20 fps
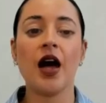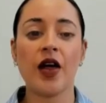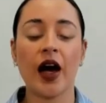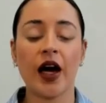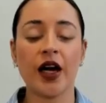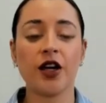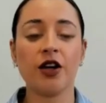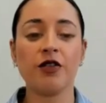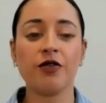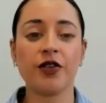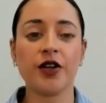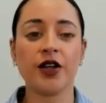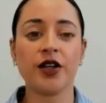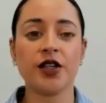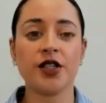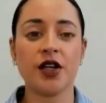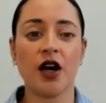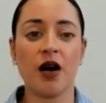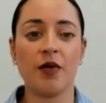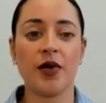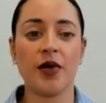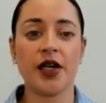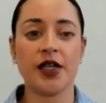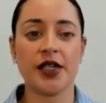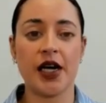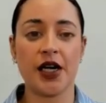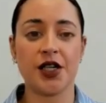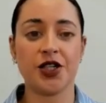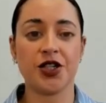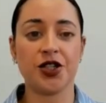Thank you for your time and
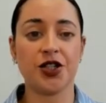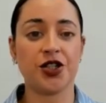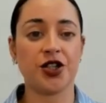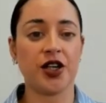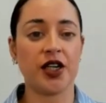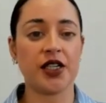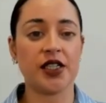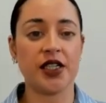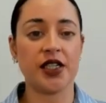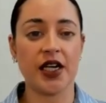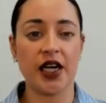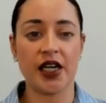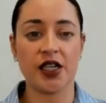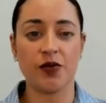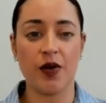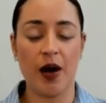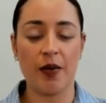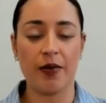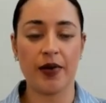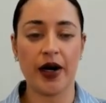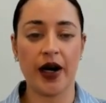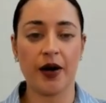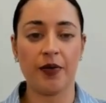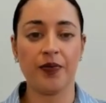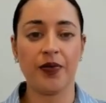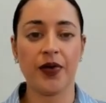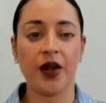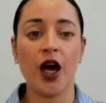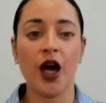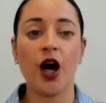attention during today's webinar.
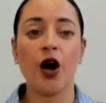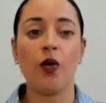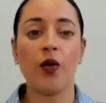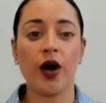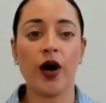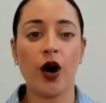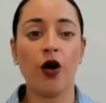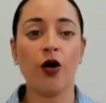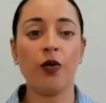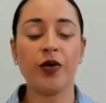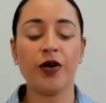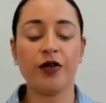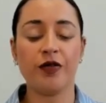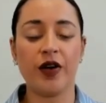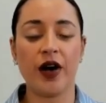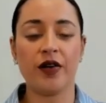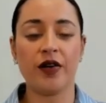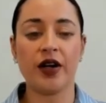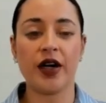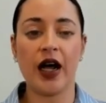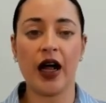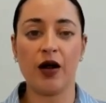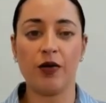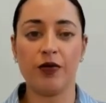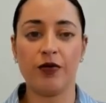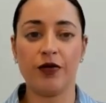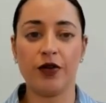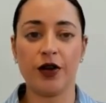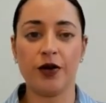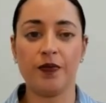We hope you found it
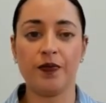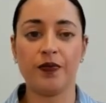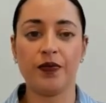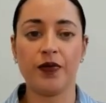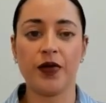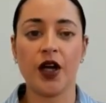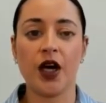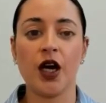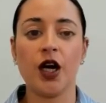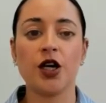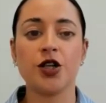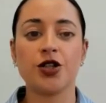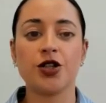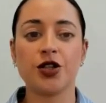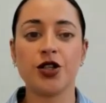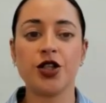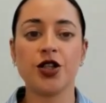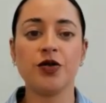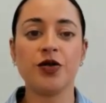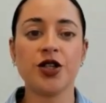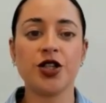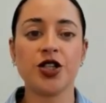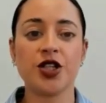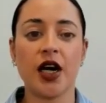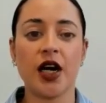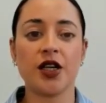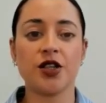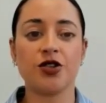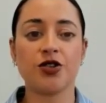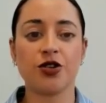helpful. Should you wish to
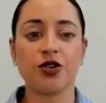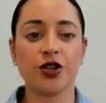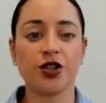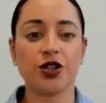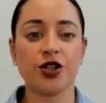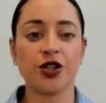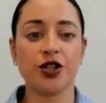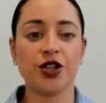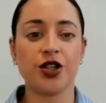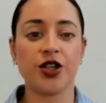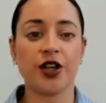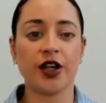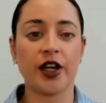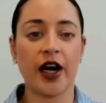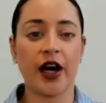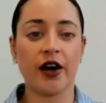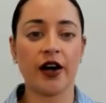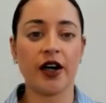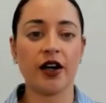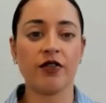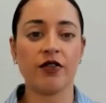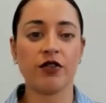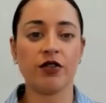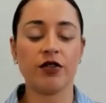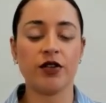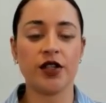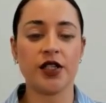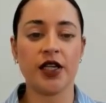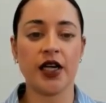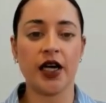add structure to your caregiver
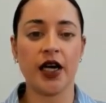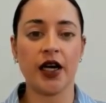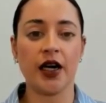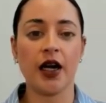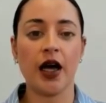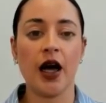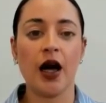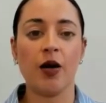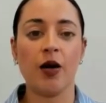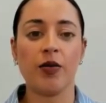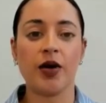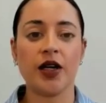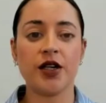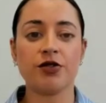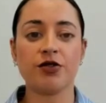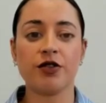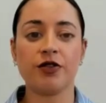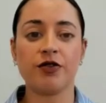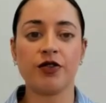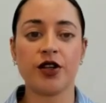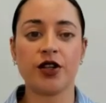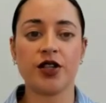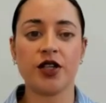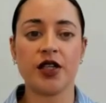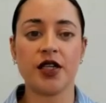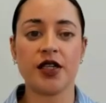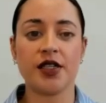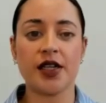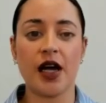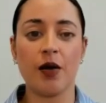routine, please refer to
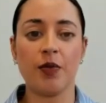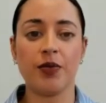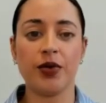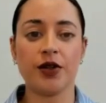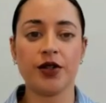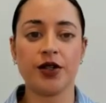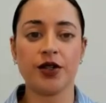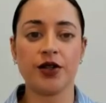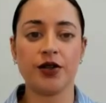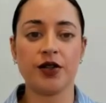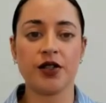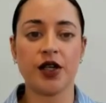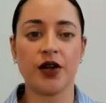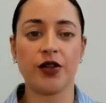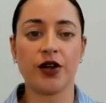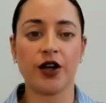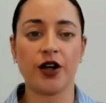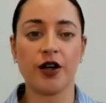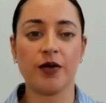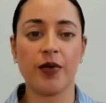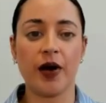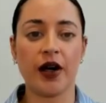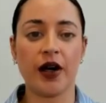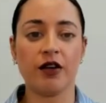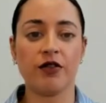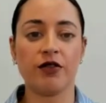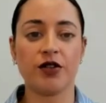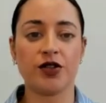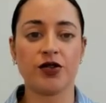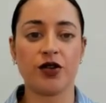the sample tools and third-party
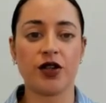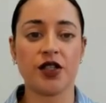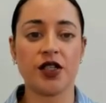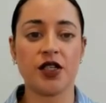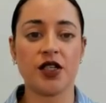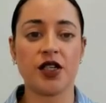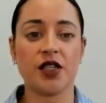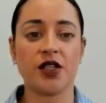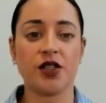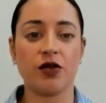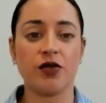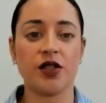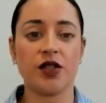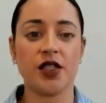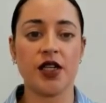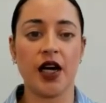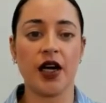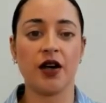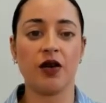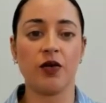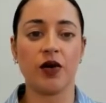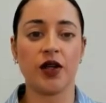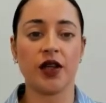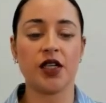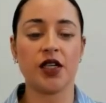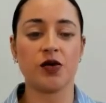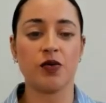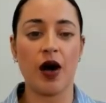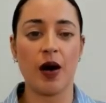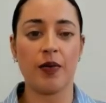resources associated with
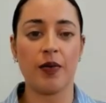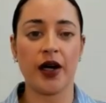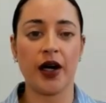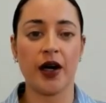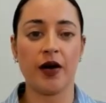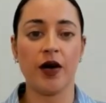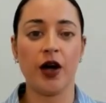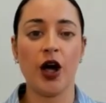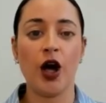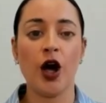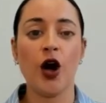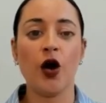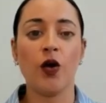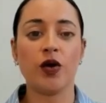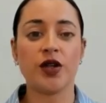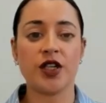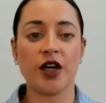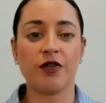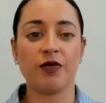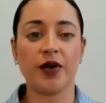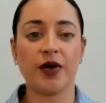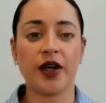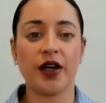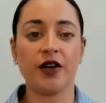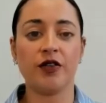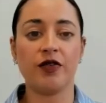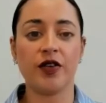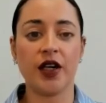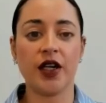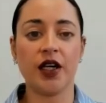this webinar, which have been
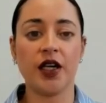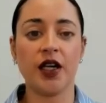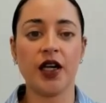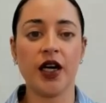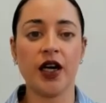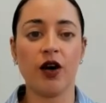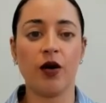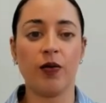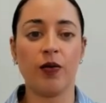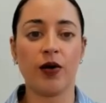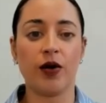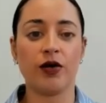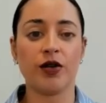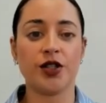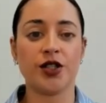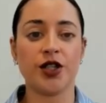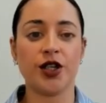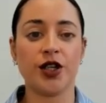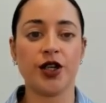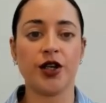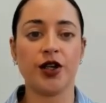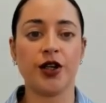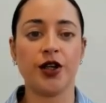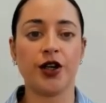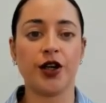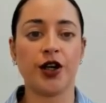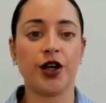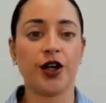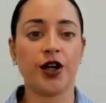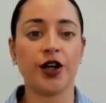conveniently uploaded to
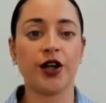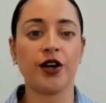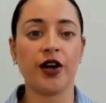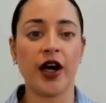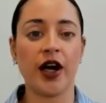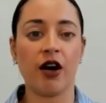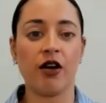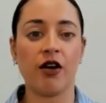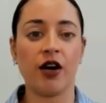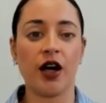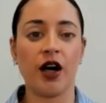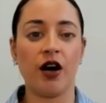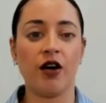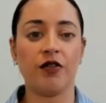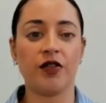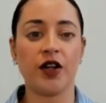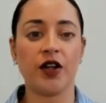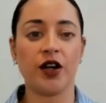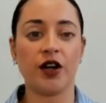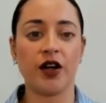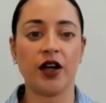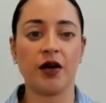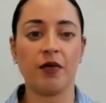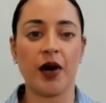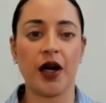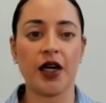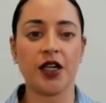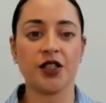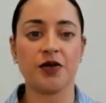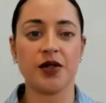your learner area of the learning
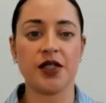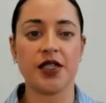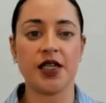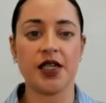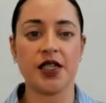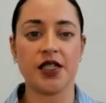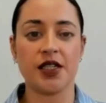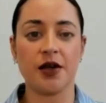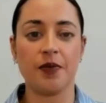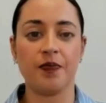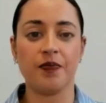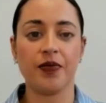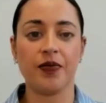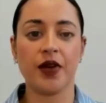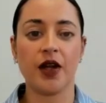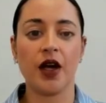management system.